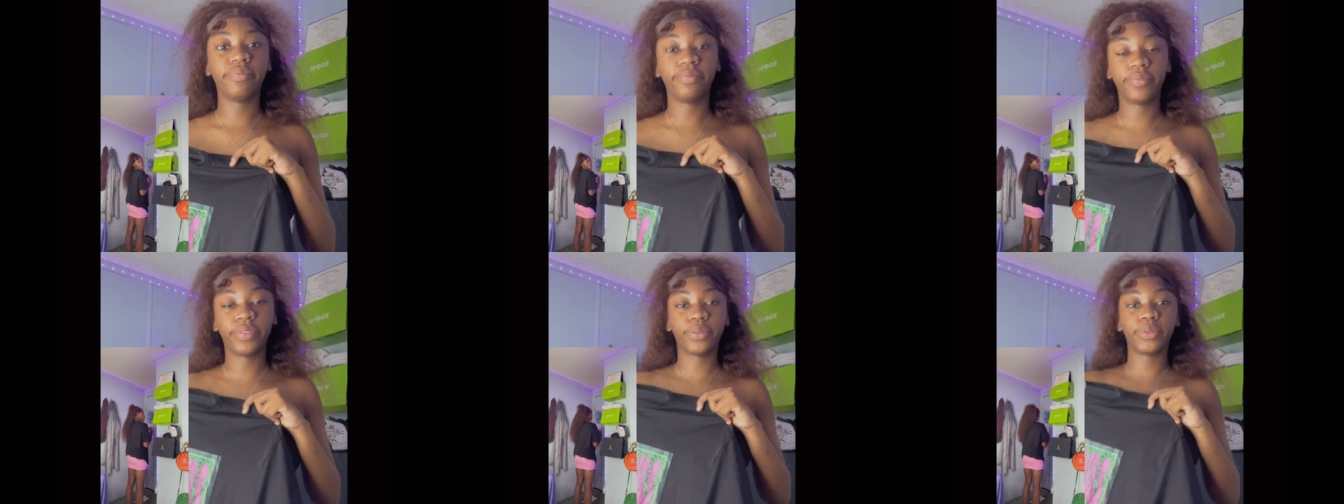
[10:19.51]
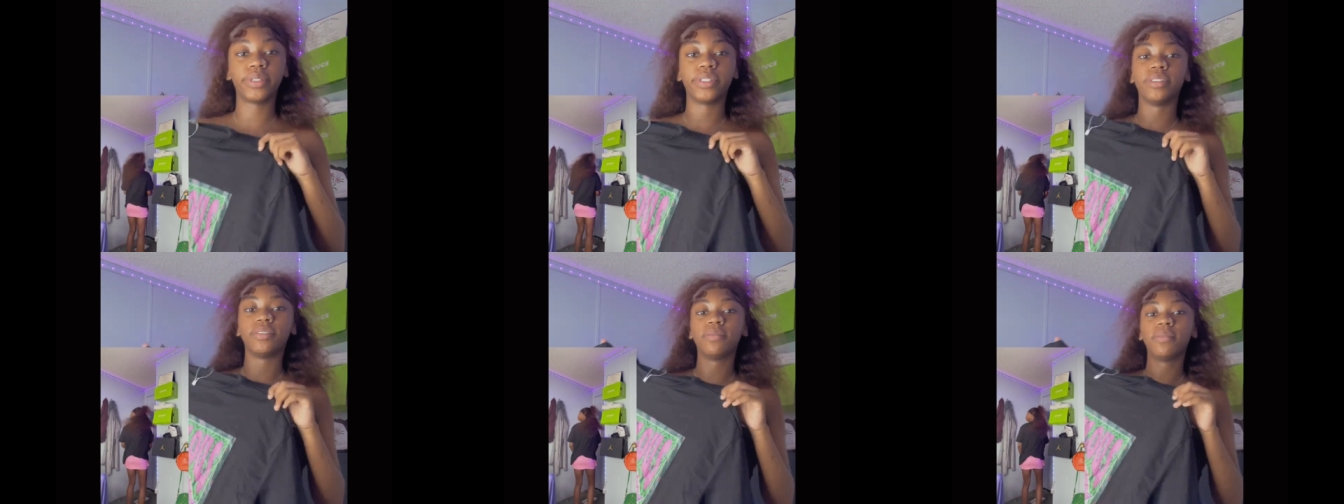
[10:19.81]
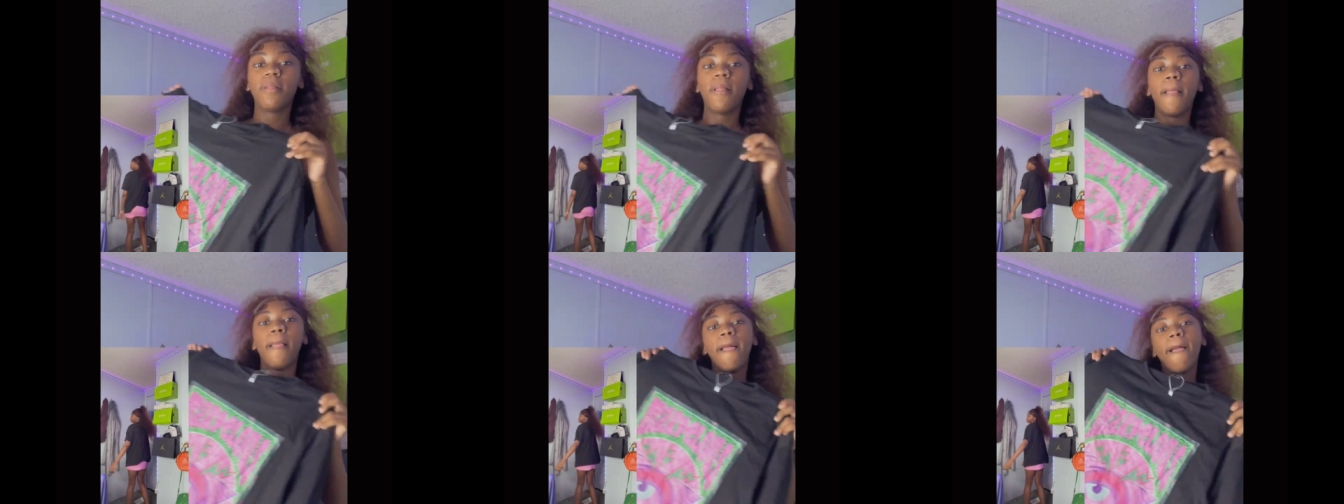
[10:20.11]
For real.
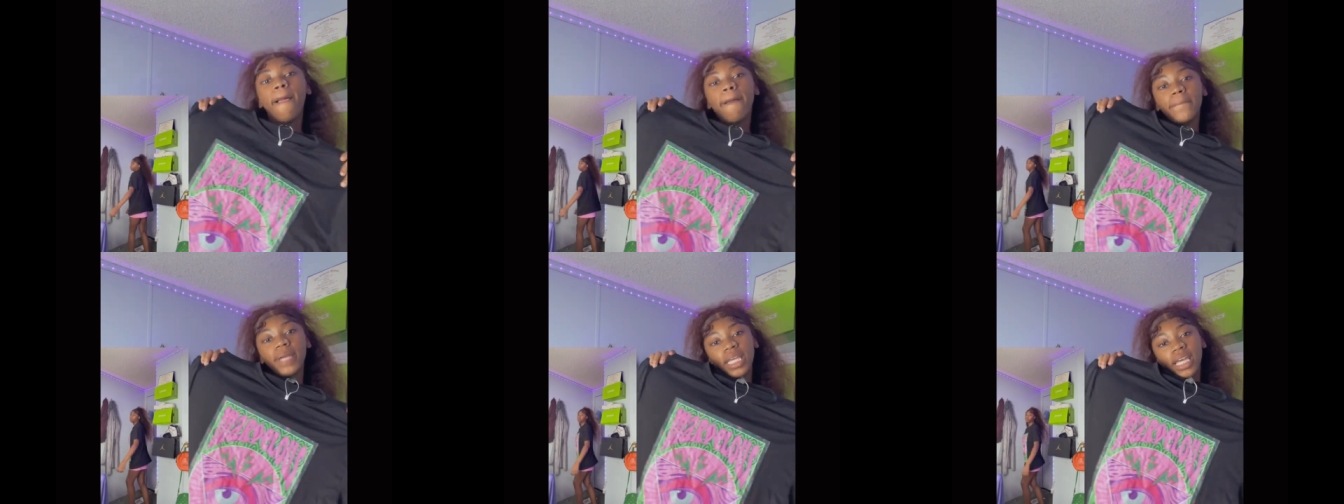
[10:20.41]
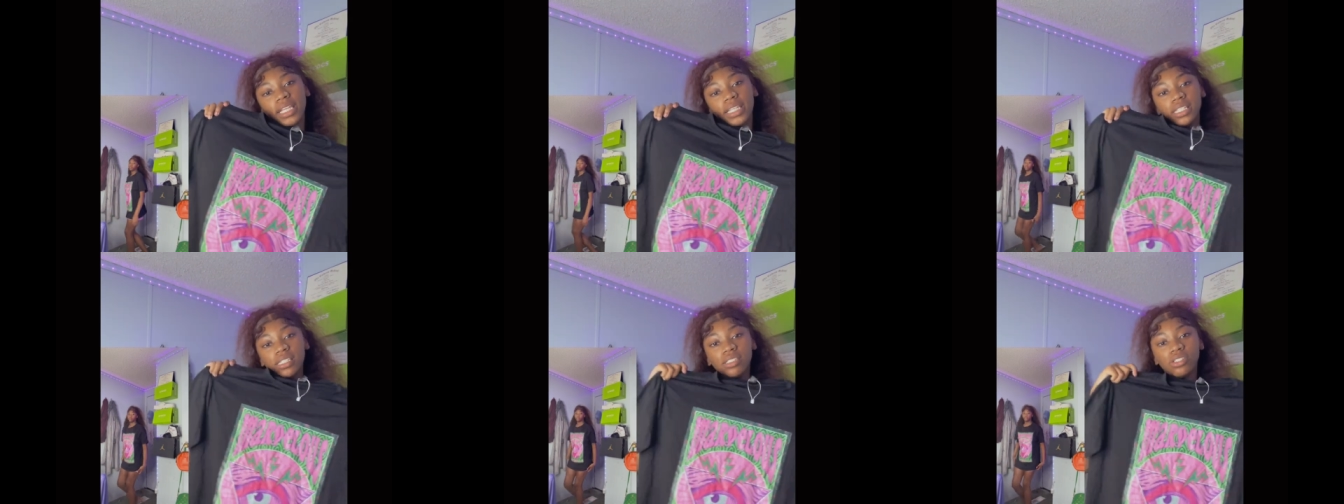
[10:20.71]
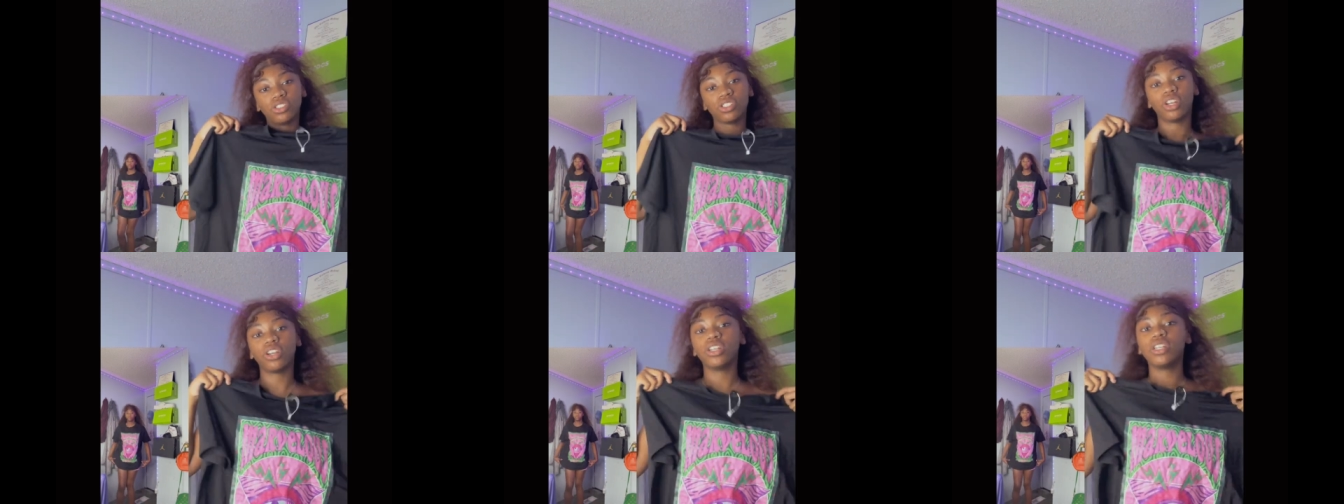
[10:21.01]
But yeah, this
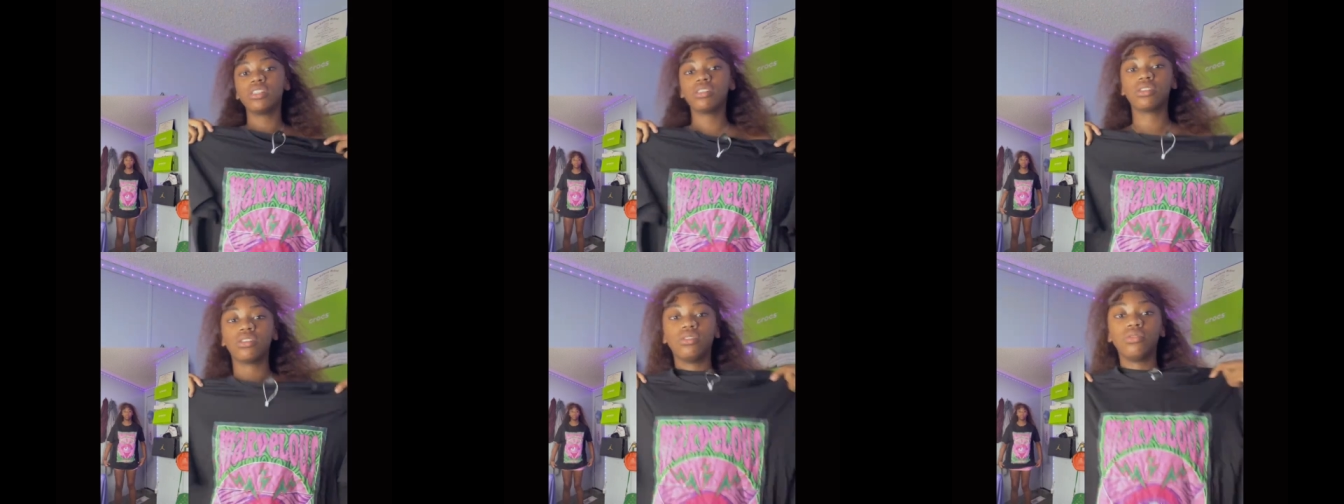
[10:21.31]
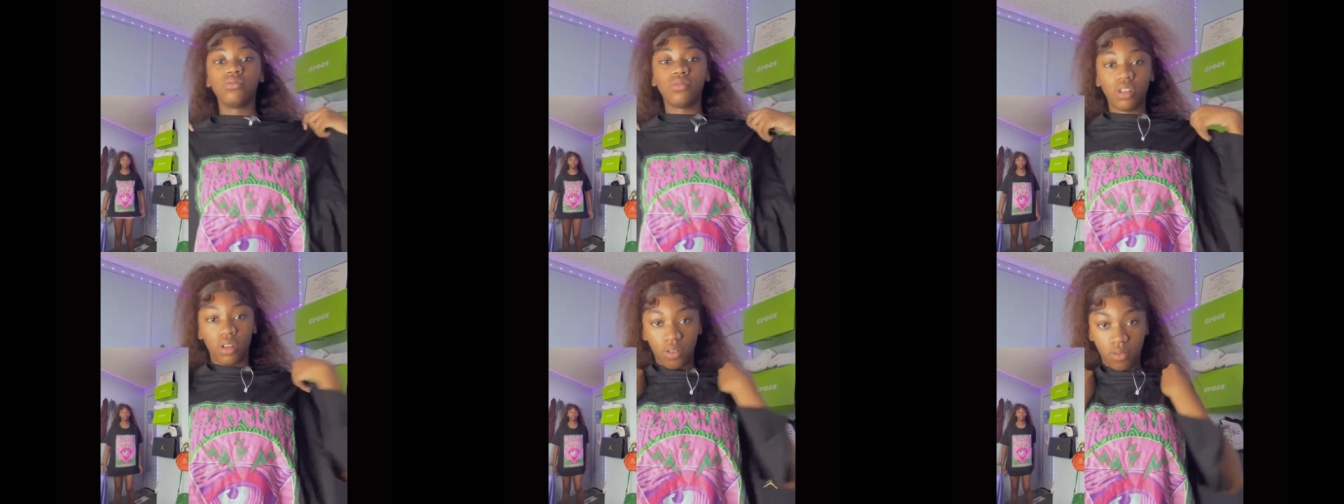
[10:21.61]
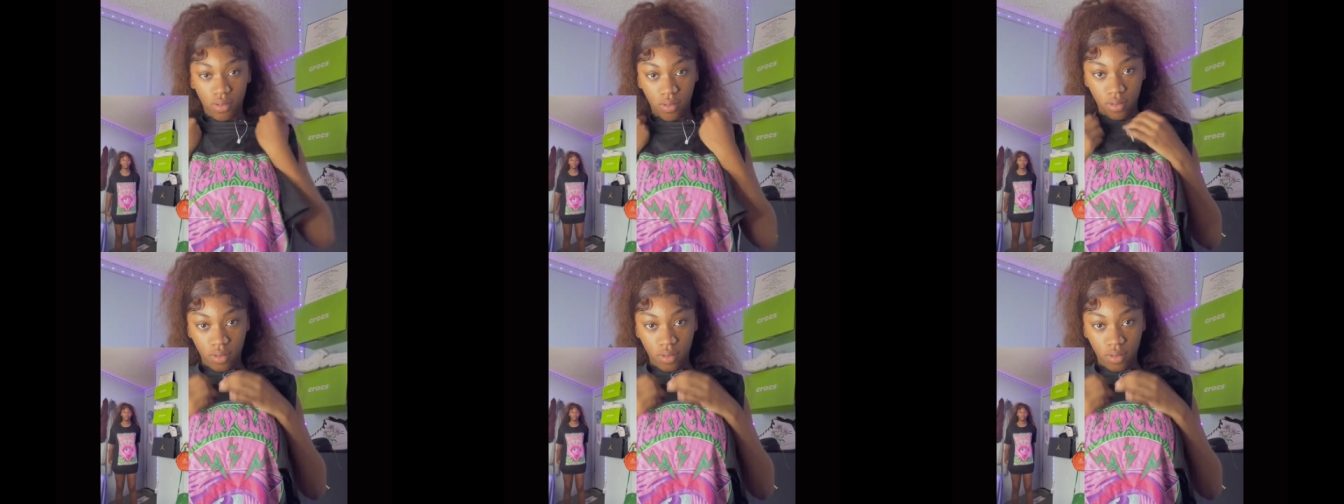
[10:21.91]
is a shirt. It's cute though.